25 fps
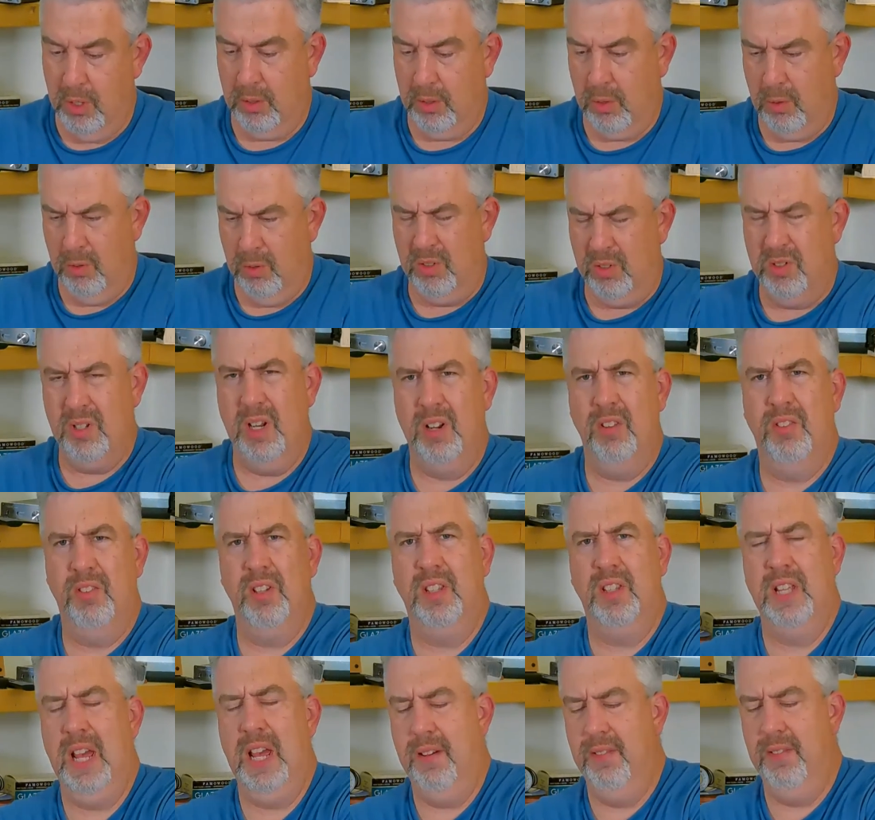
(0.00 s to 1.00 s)
Of course, I don't think
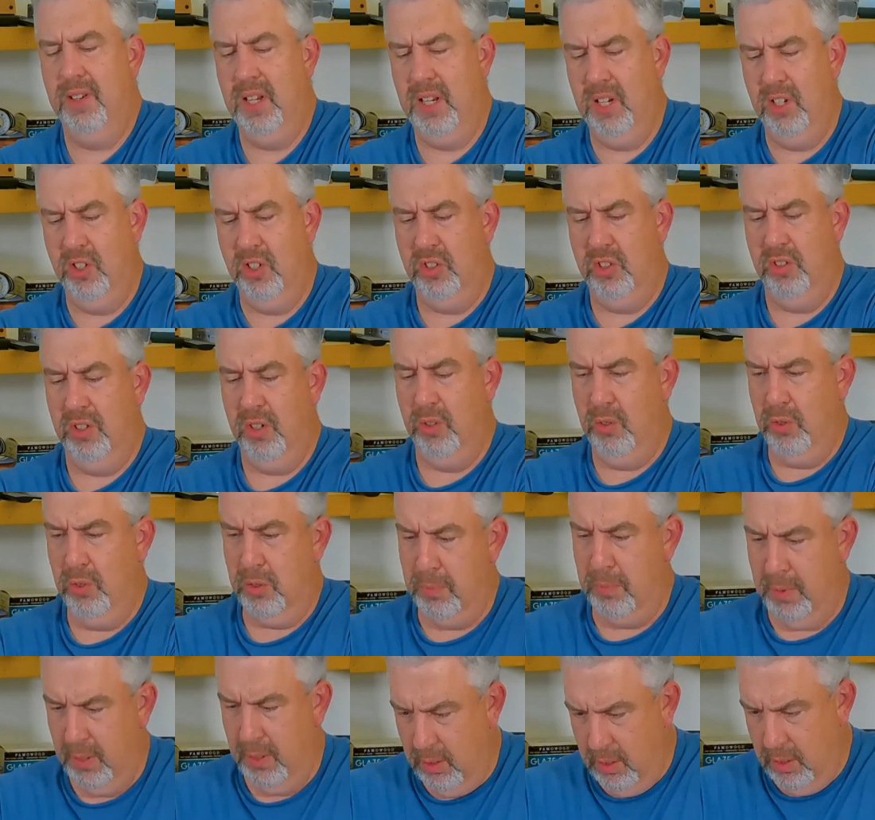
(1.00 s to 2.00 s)
they have an 8-inch of those,
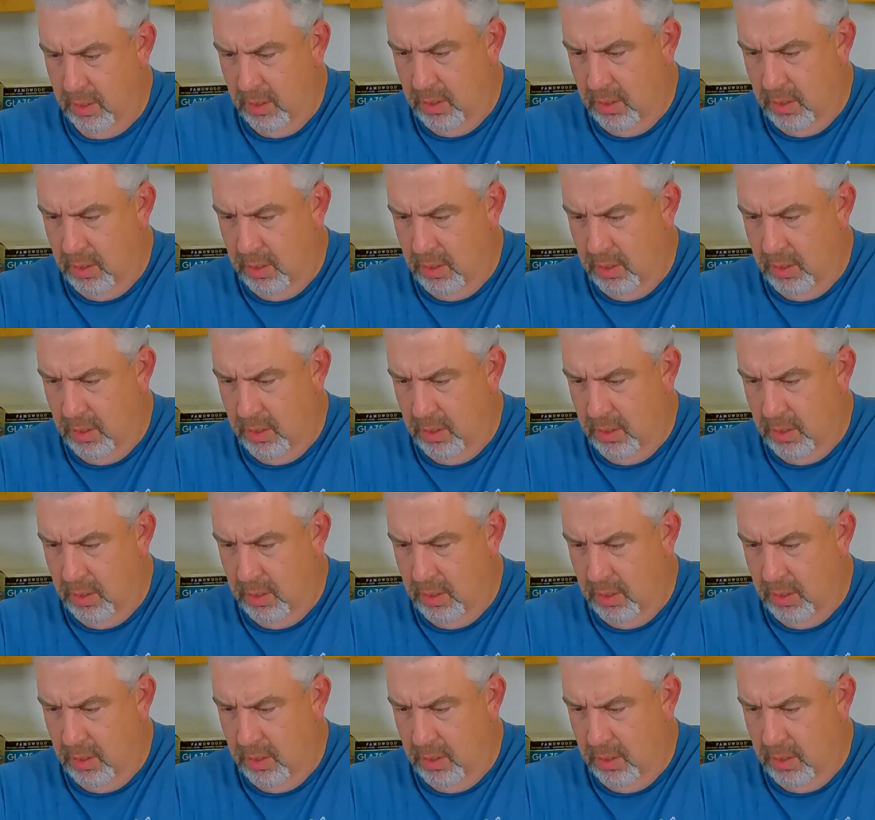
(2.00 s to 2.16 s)
but